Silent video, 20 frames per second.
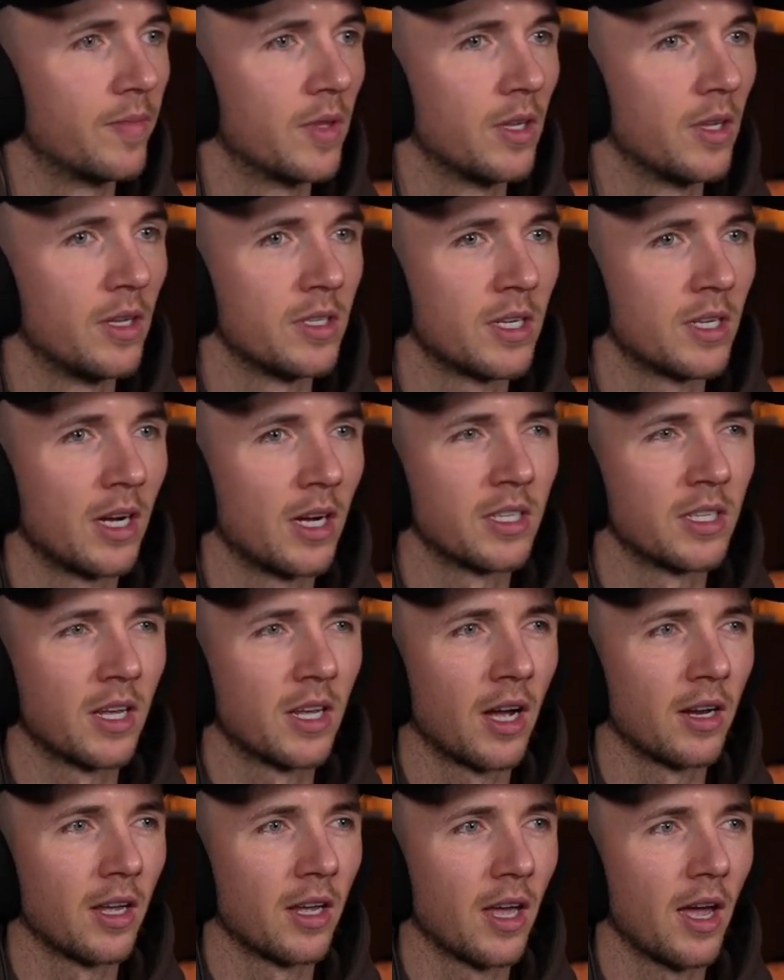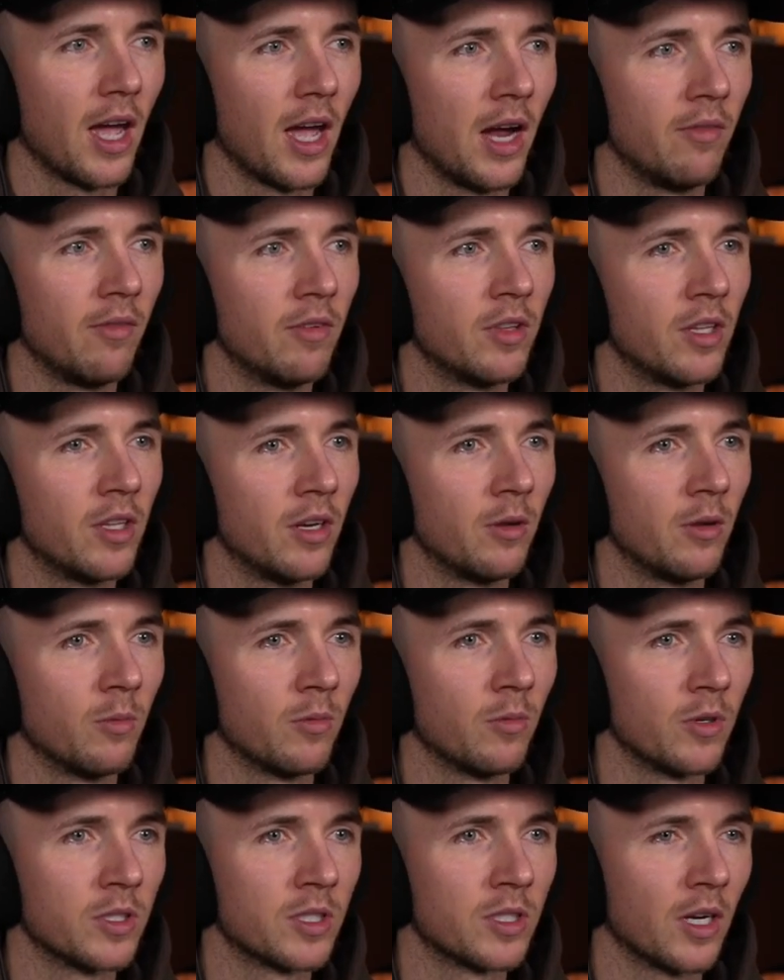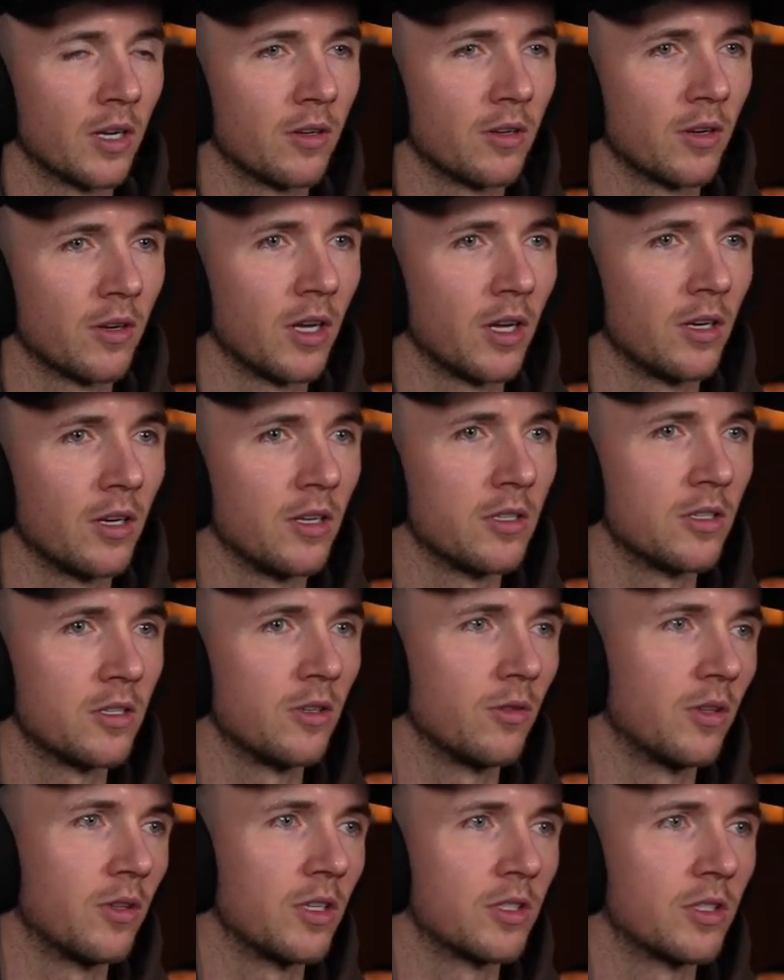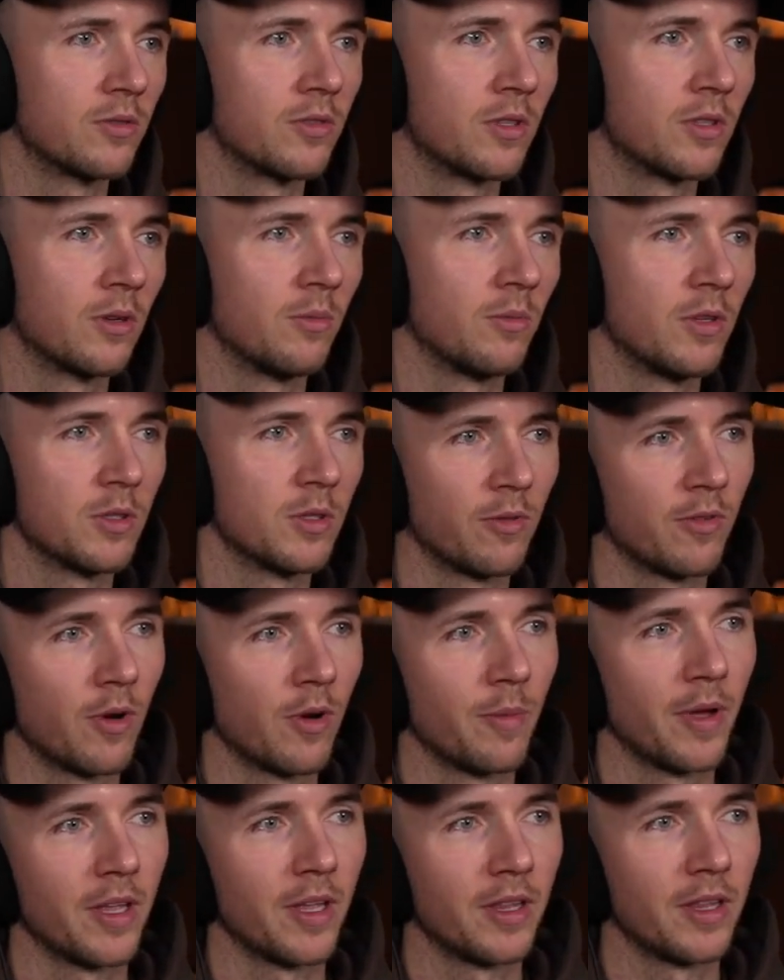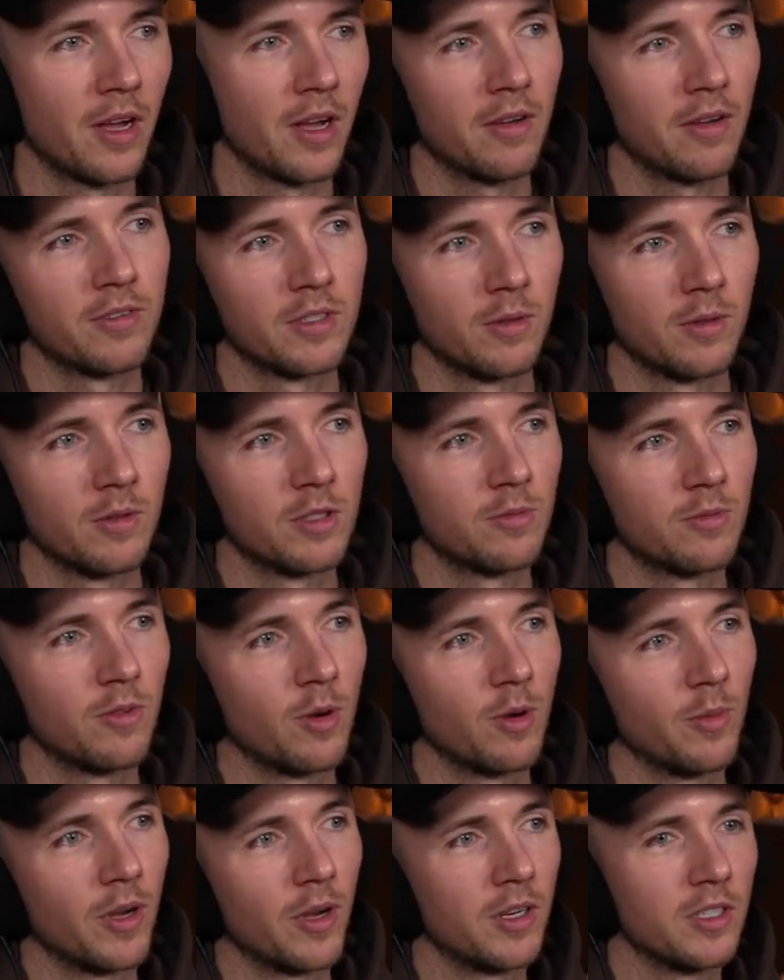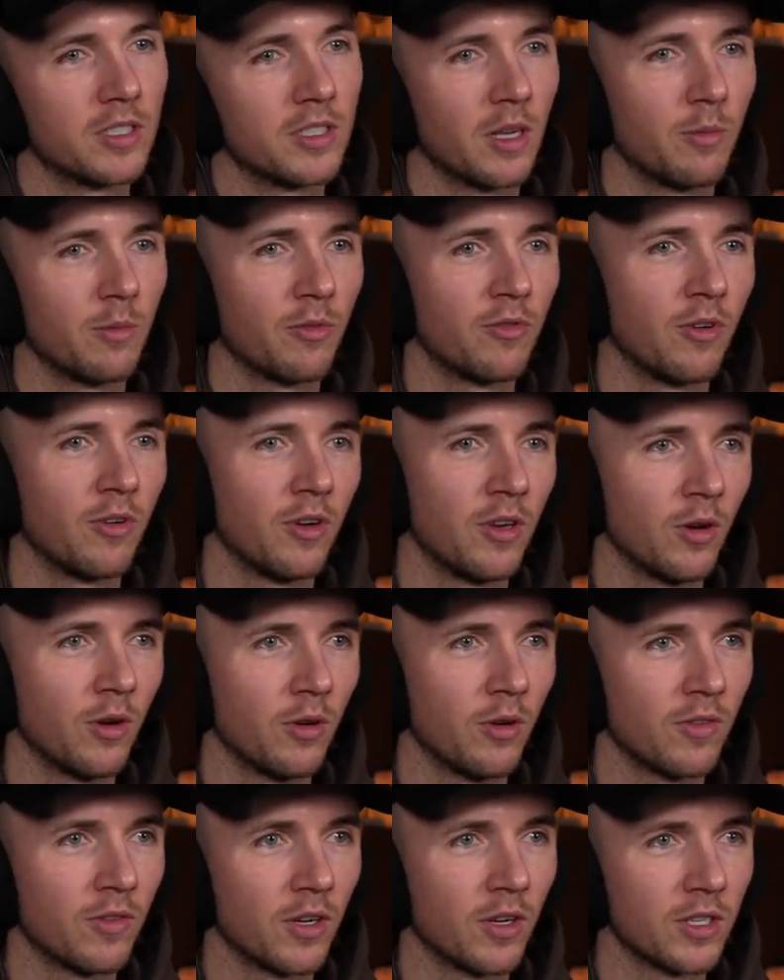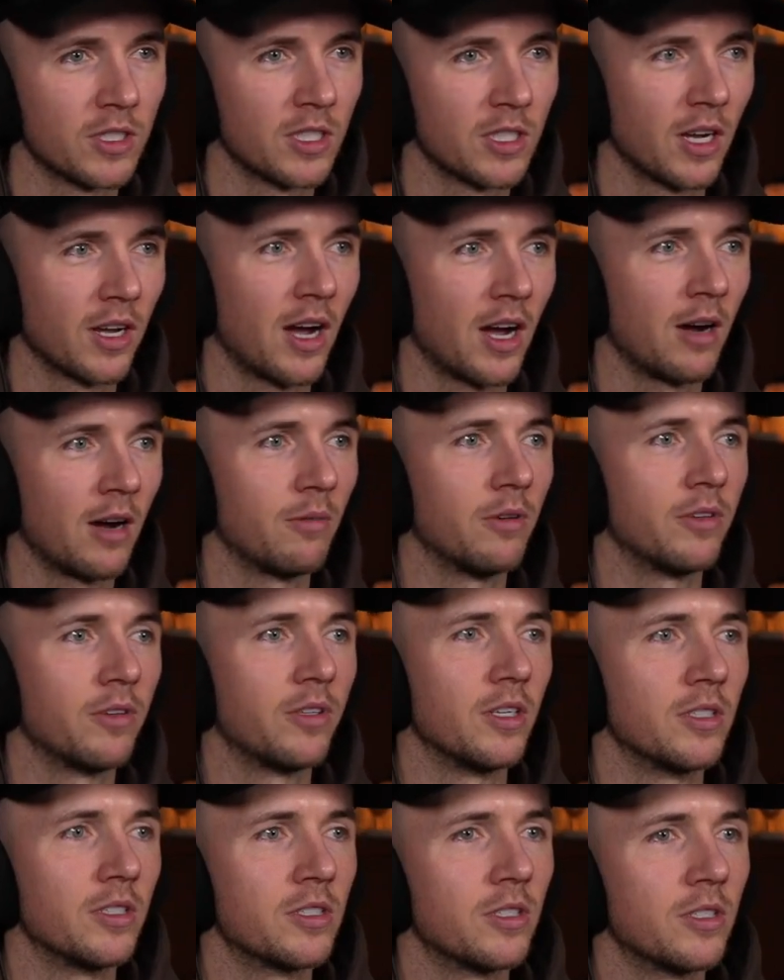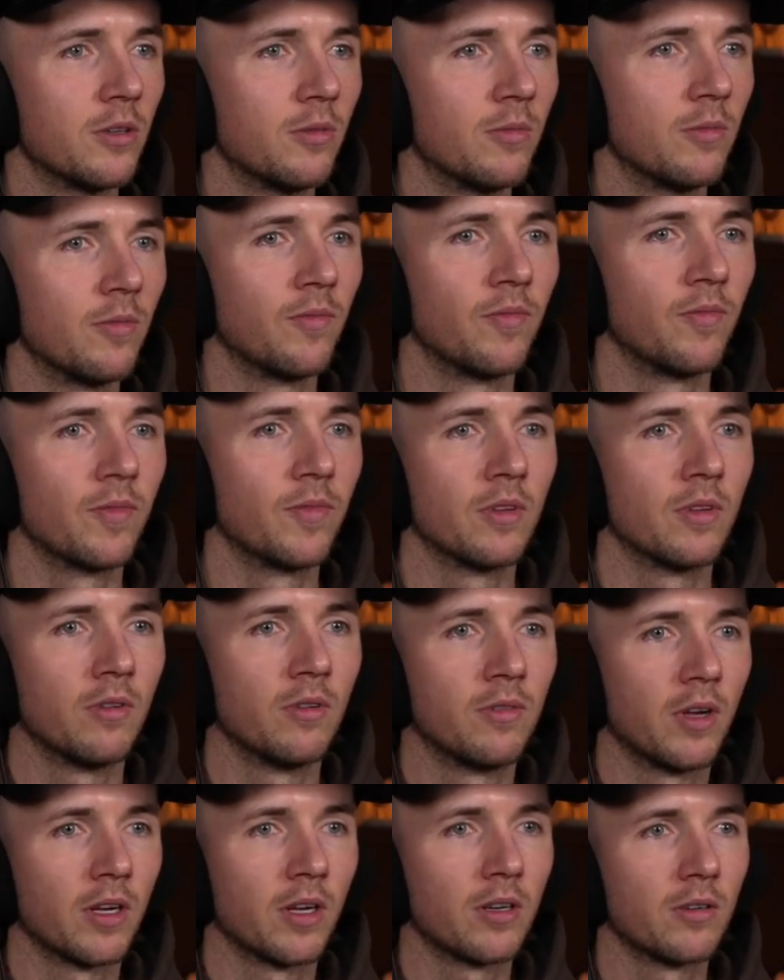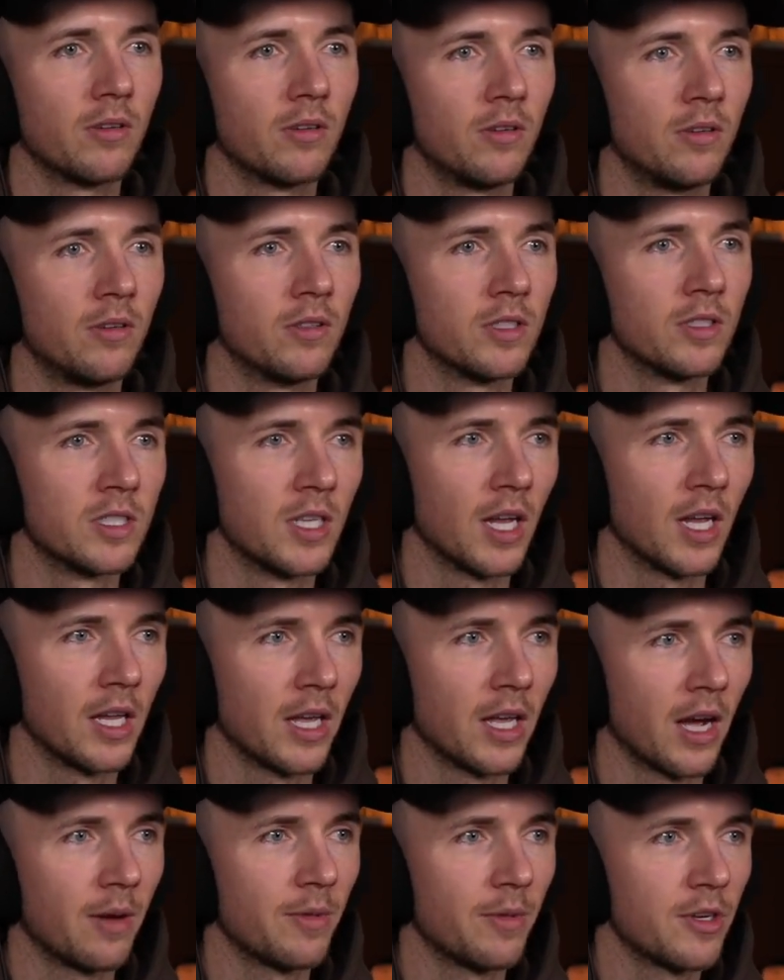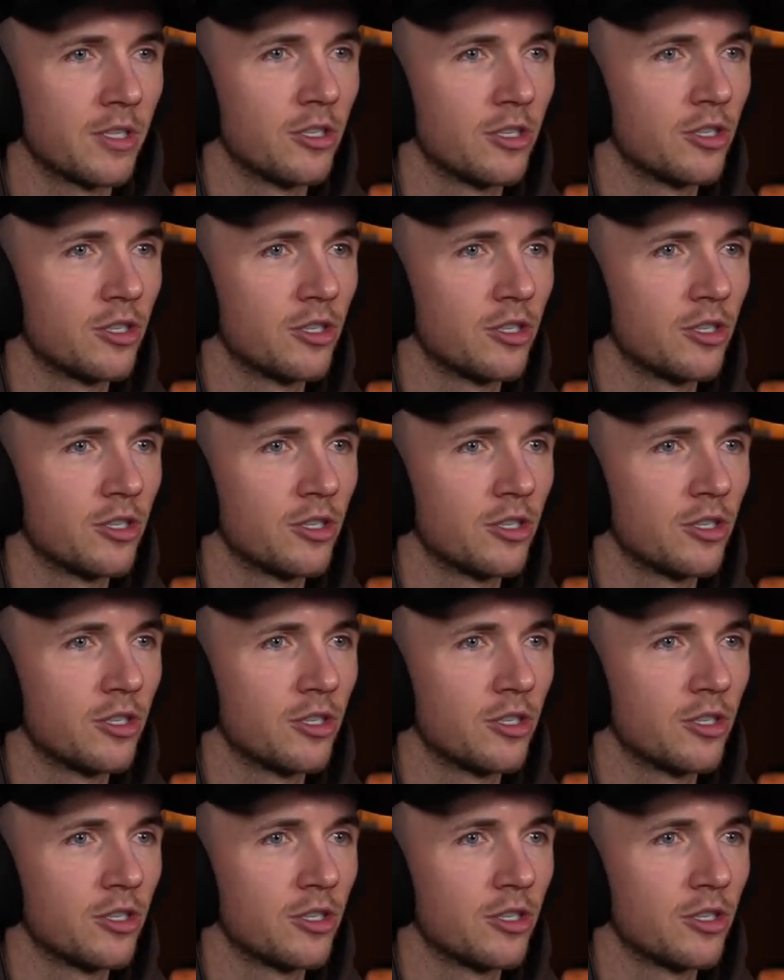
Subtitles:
It's hard to kind of get everything in where it's like, okay, you need to do this for 10 minutes before bed, that for 10 minutes before bed. It's like before you know it, you've got this like hour thing to do of like all these daily habits you should